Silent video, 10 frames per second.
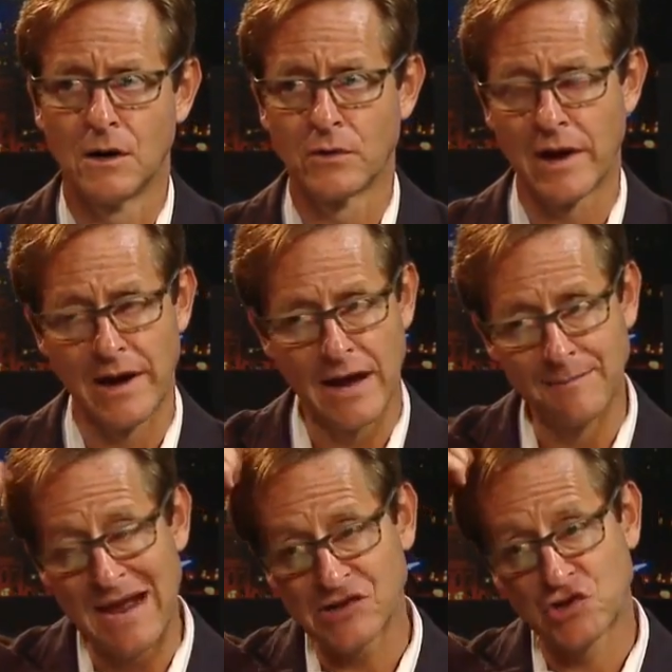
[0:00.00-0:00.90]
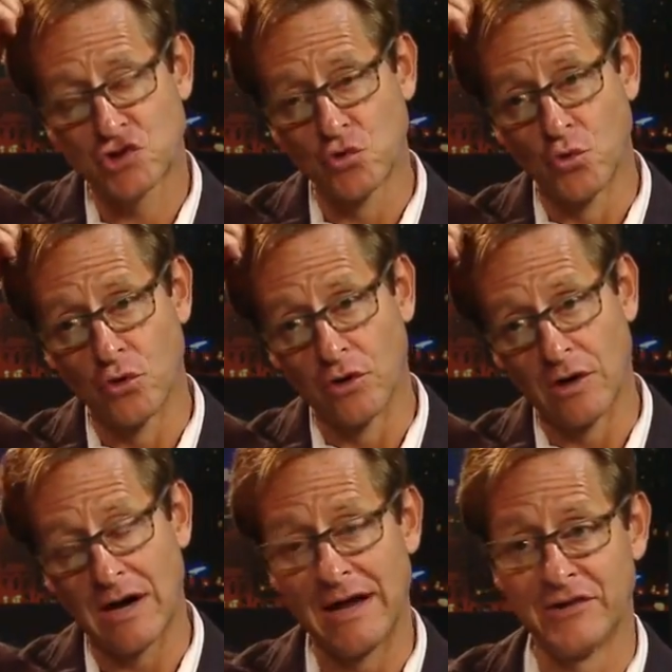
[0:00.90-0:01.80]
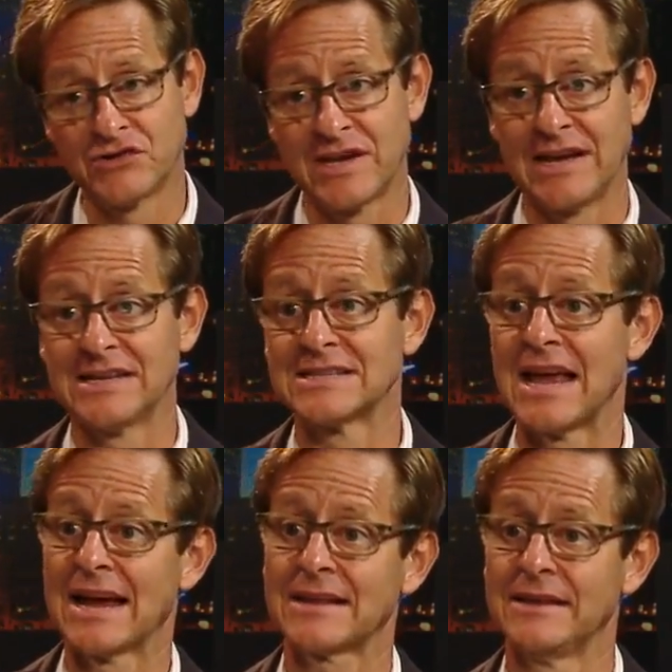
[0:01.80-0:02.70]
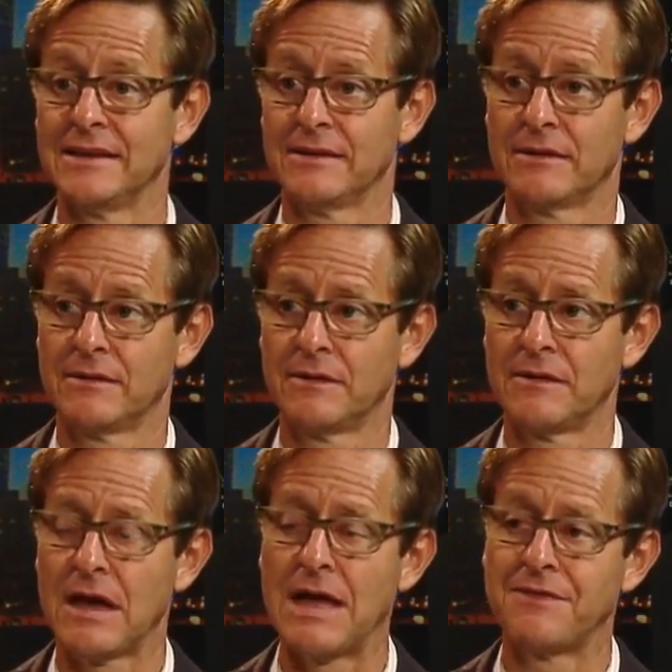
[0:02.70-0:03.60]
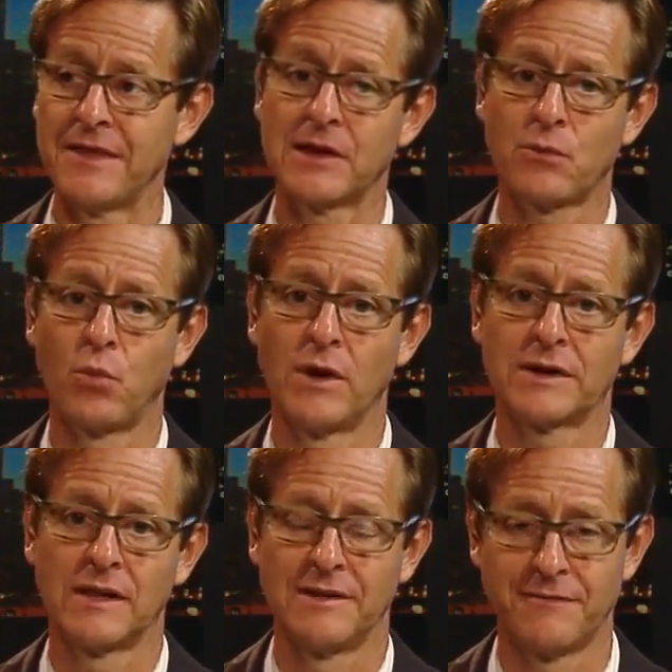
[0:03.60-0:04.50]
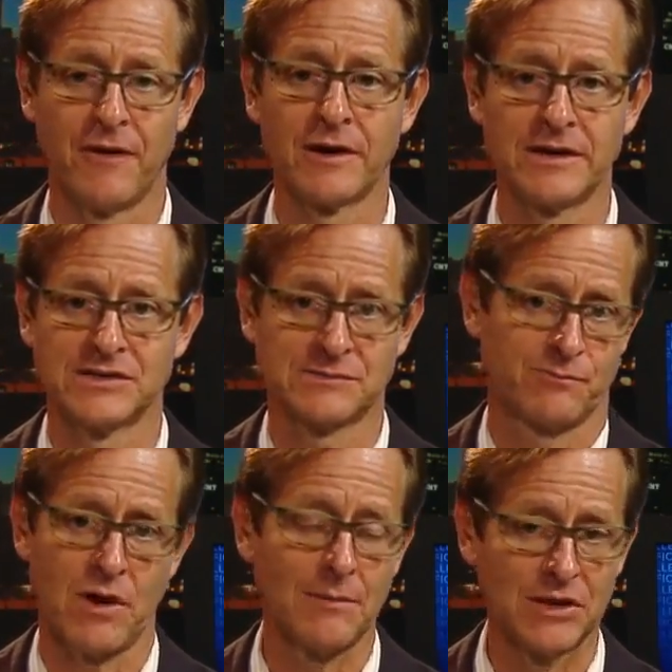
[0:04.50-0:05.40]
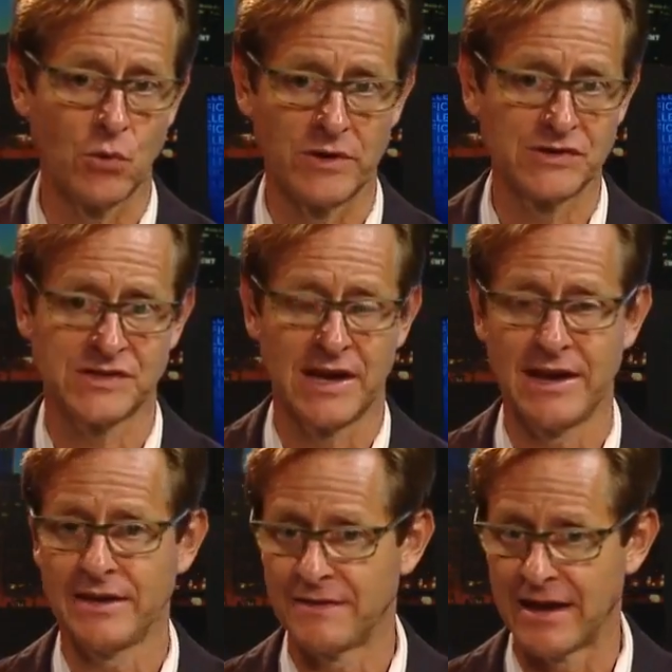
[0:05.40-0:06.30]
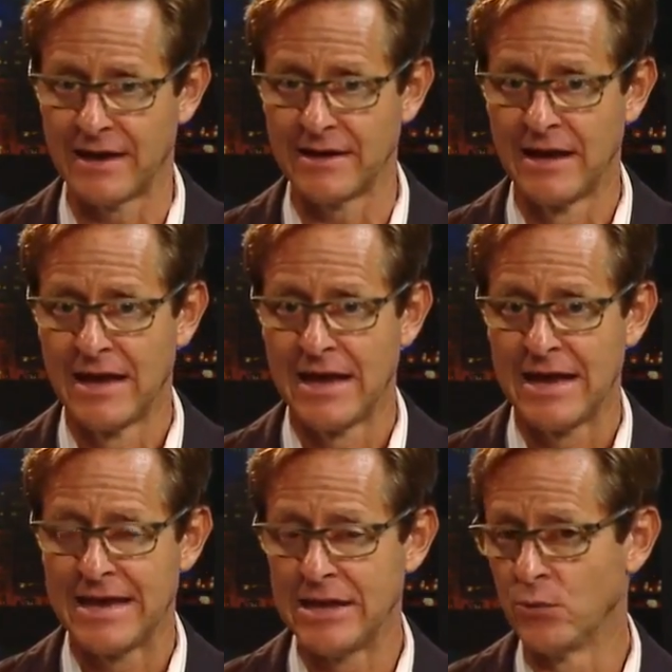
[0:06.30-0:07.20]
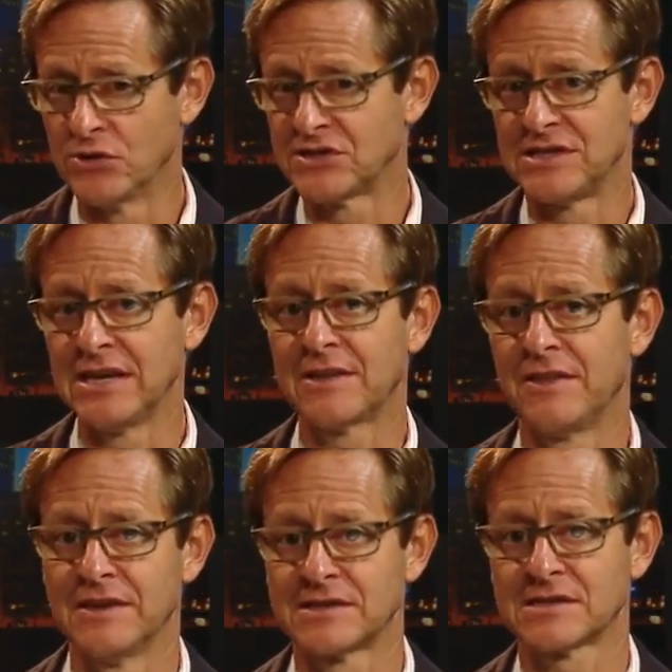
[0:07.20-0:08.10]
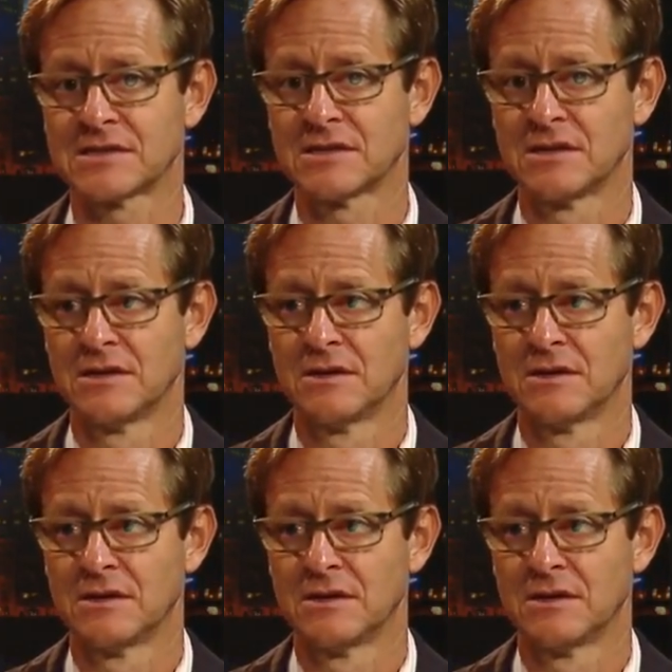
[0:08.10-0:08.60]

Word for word: Okay, I'm not sure I understand exactly. I think what Glenn Funk is probably going to say that he would seek this